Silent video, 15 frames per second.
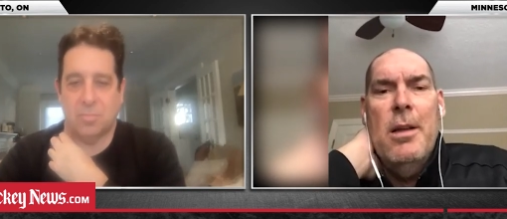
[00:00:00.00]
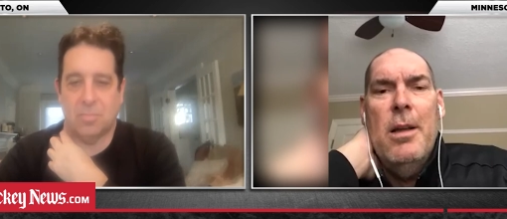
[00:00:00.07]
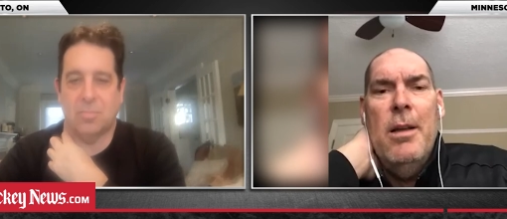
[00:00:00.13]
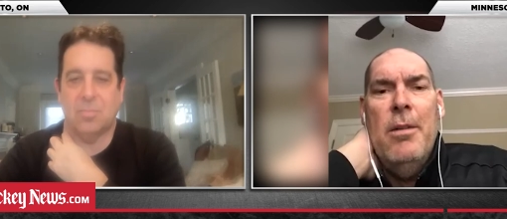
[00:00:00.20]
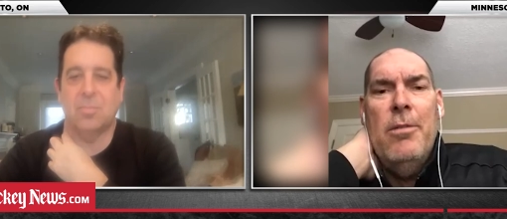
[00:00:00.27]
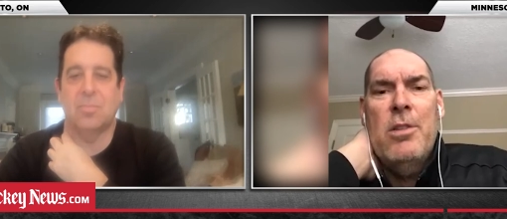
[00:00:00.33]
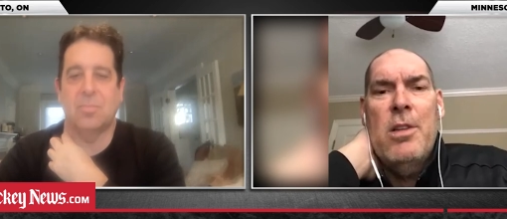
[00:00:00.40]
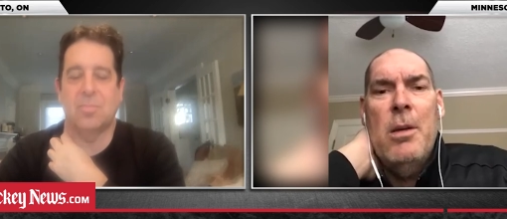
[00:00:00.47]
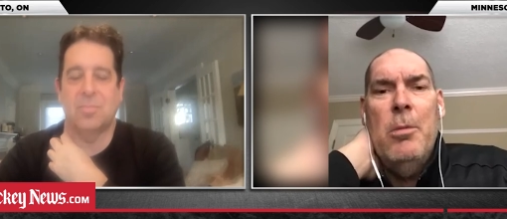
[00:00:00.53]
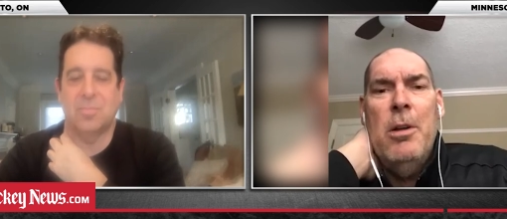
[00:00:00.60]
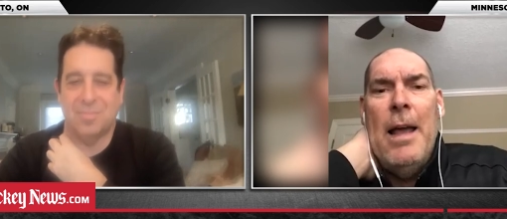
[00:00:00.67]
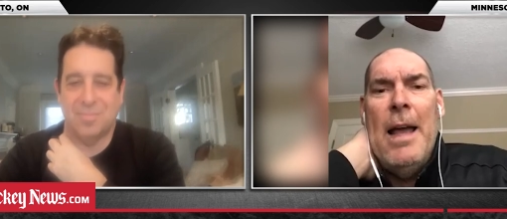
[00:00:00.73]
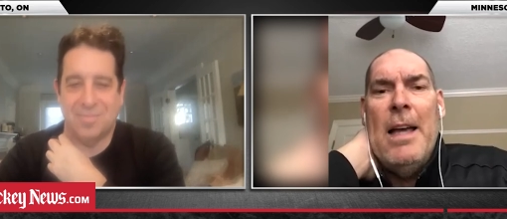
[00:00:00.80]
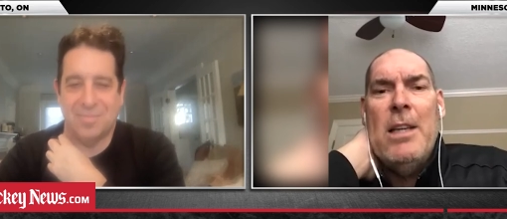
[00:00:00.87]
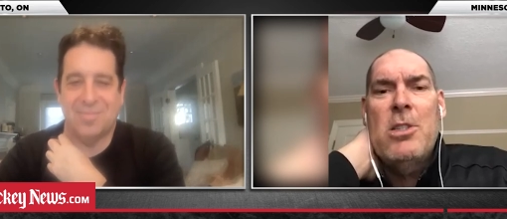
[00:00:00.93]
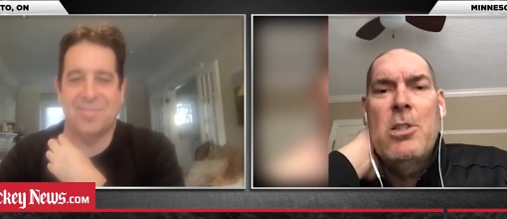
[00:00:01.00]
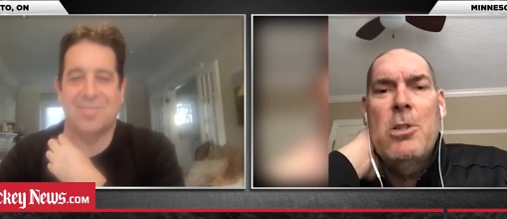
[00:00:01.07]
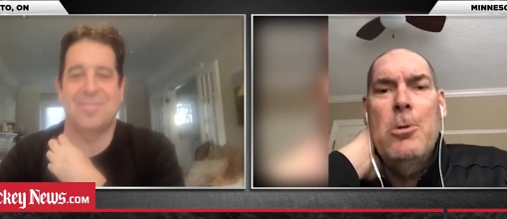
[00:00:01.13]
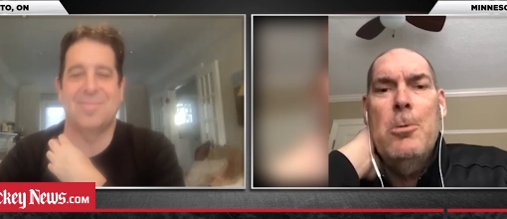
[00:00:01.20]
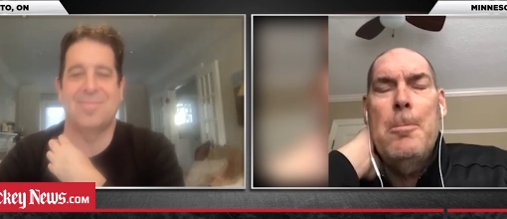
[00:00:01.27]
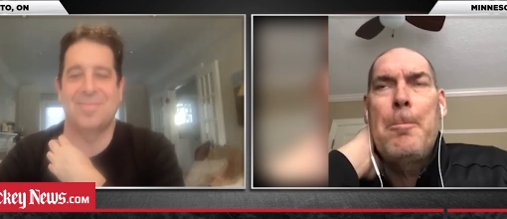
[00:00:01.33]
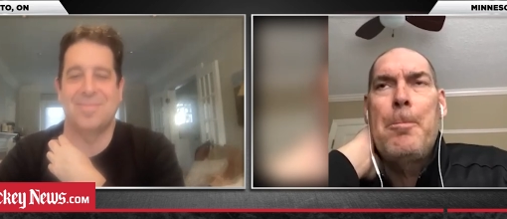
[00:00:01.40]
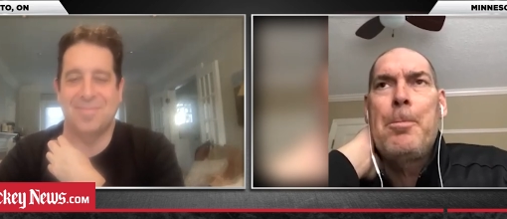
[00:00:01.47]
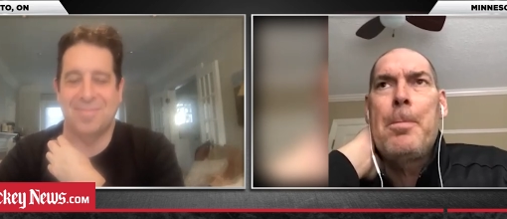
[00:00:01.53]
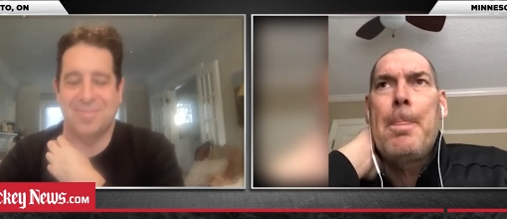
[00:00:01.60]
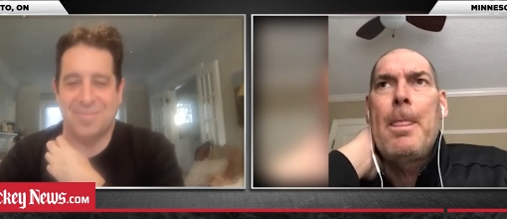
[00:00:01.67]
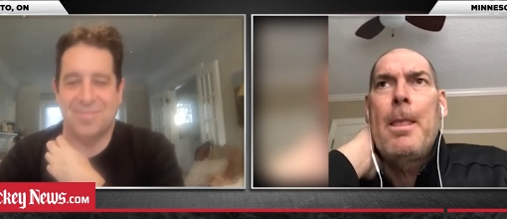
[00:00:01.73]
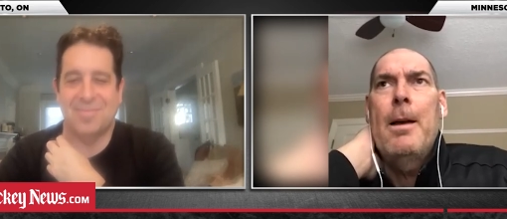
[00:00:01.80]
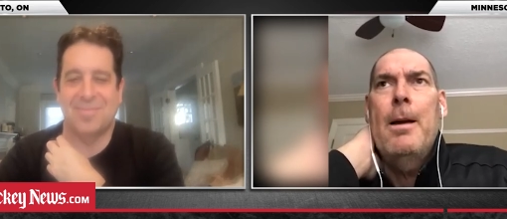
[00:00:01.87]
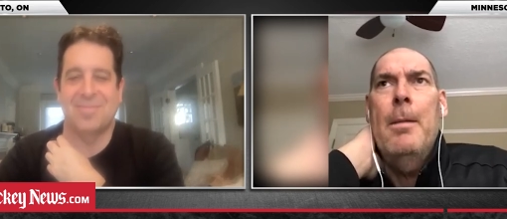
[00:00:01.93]
Speaker 1: If someone asks you
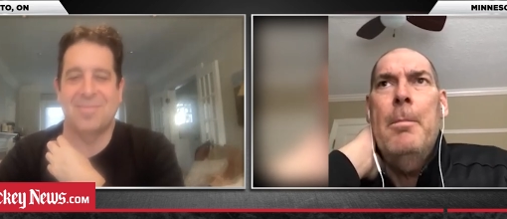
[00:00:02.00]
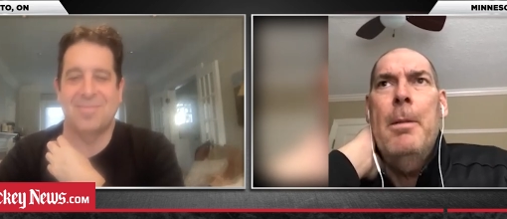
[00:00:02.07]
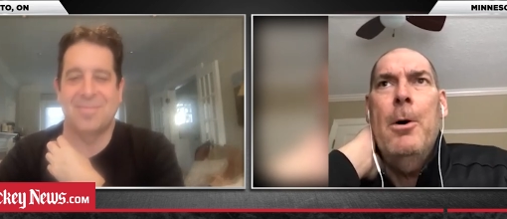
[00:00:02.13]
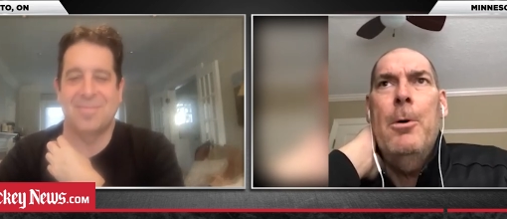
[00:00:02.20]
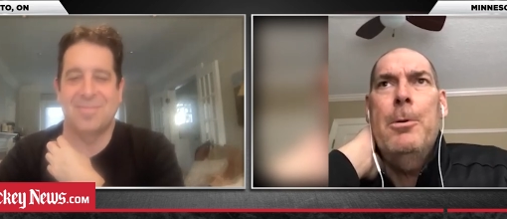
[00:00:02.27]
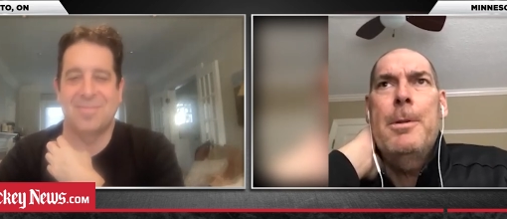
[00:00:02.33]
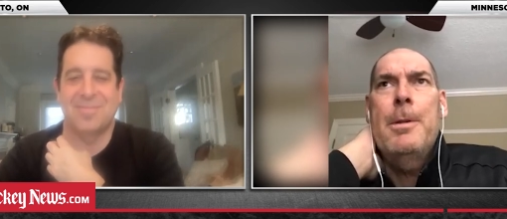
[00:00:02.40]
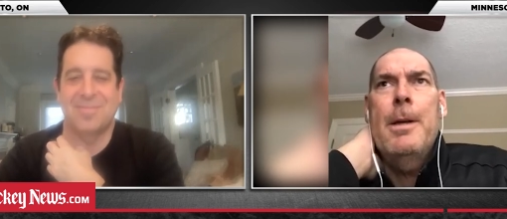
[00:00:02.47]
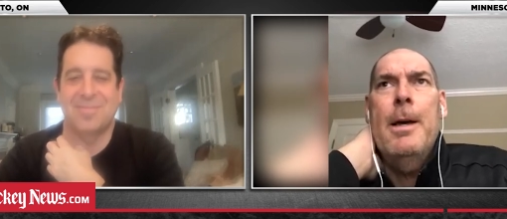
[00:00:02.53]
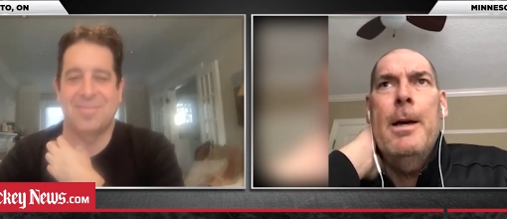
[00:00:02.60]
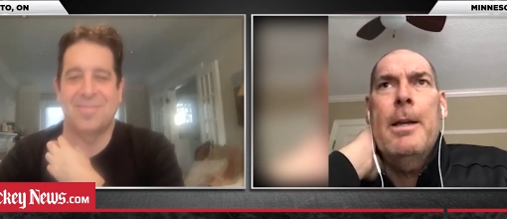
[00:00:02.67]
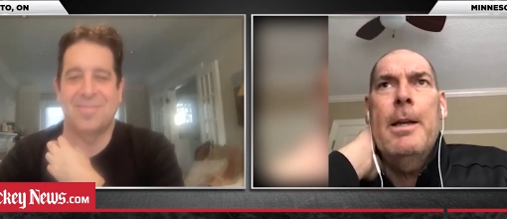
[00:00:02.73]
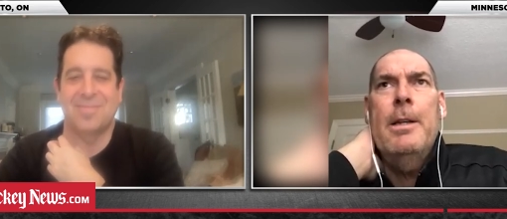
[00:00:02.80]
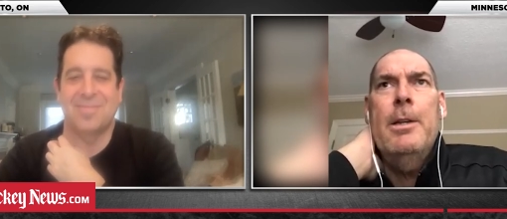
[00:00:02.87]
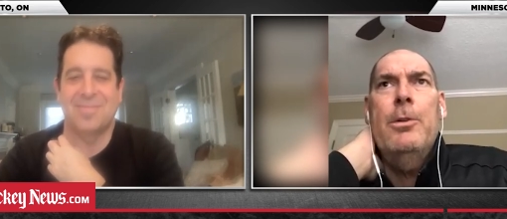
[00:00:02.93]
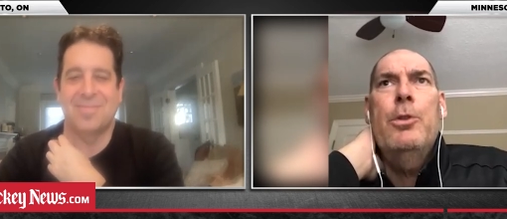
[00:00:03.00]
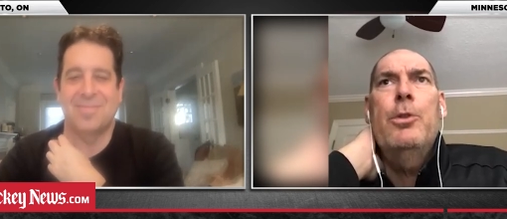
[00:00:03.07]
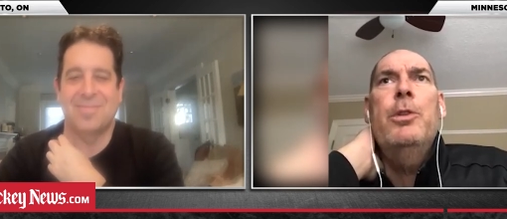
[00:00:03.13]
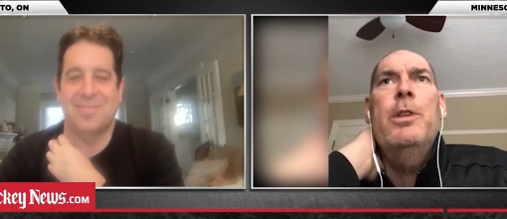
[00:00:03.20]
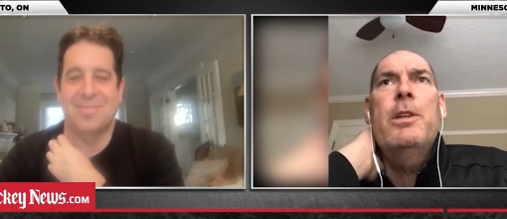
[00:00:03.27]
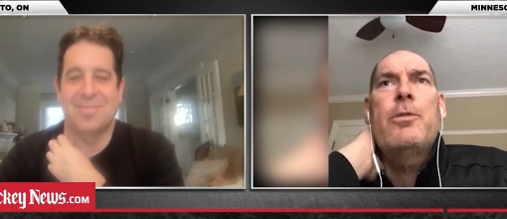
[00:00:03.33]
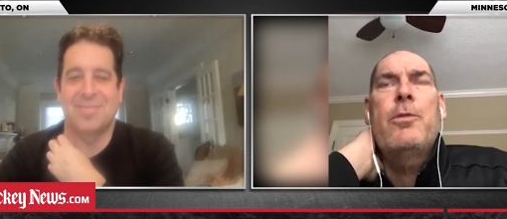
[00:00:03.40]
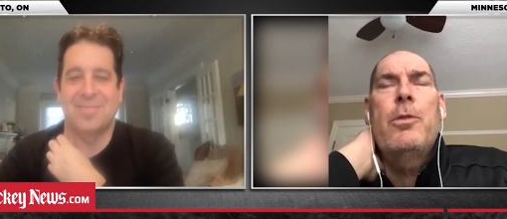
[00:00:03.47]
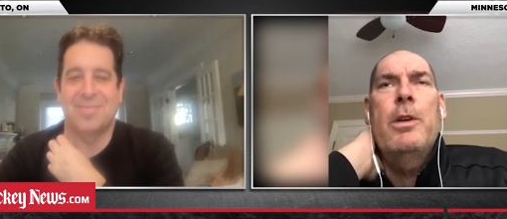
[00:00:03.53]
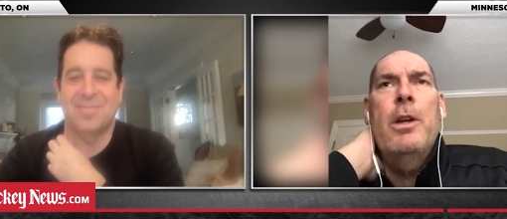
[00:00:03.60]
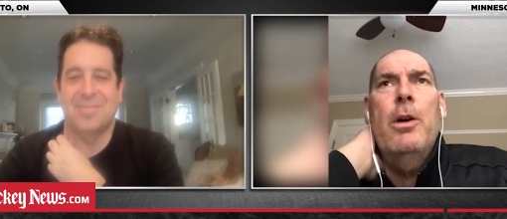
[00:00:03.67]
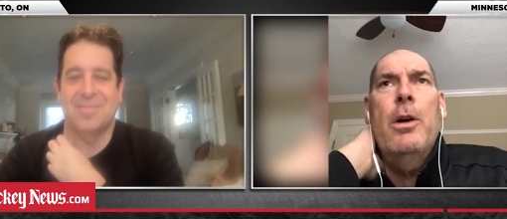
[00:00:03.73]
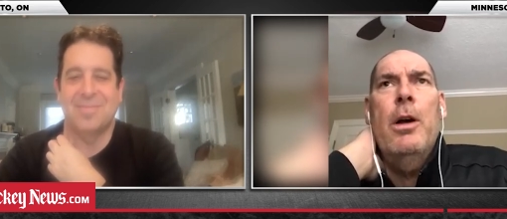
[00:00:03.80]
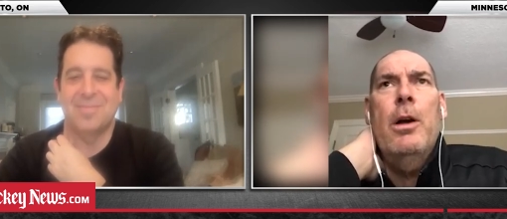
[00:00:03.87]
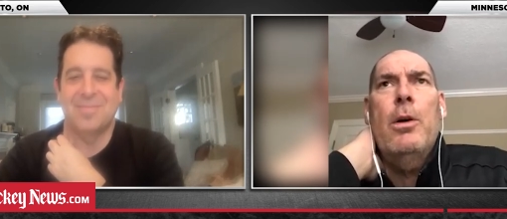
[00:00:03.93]
about, uh, can you do this, you
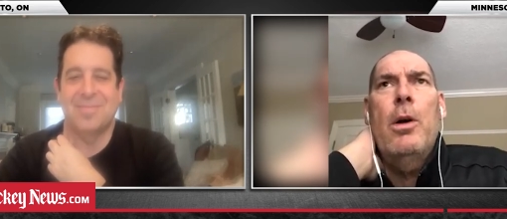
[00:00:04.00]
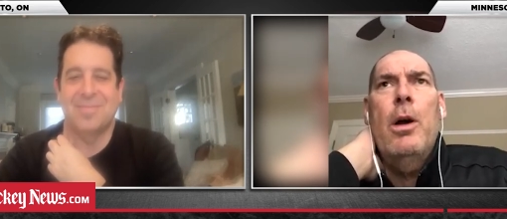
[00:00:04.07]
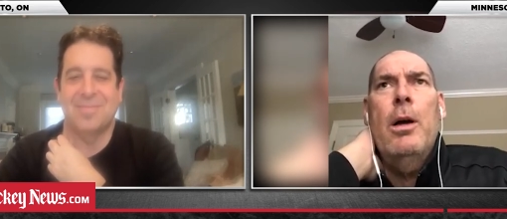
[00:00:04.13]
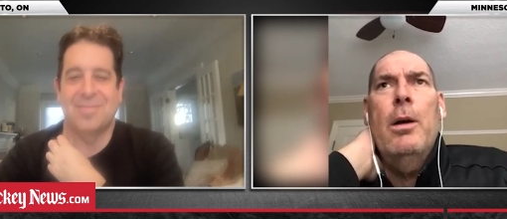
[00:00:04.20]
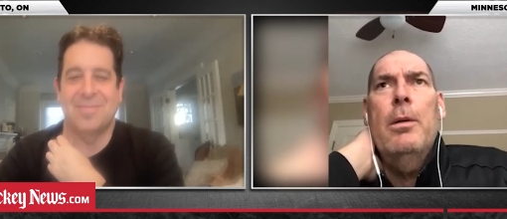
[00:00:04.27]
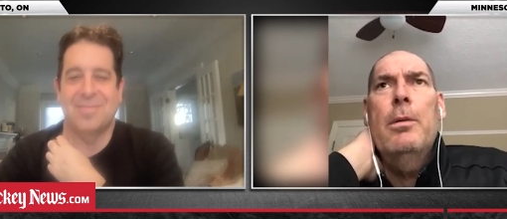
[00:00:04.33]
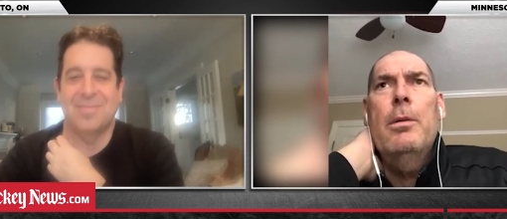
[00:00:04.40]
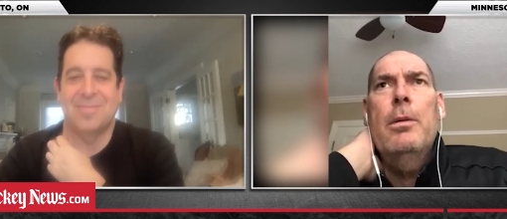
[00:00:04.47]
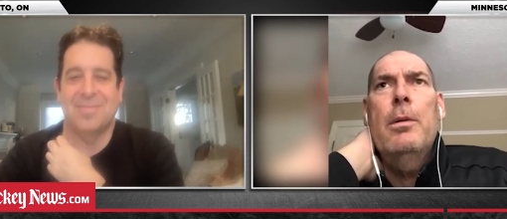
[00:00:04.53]
know, uh, uh,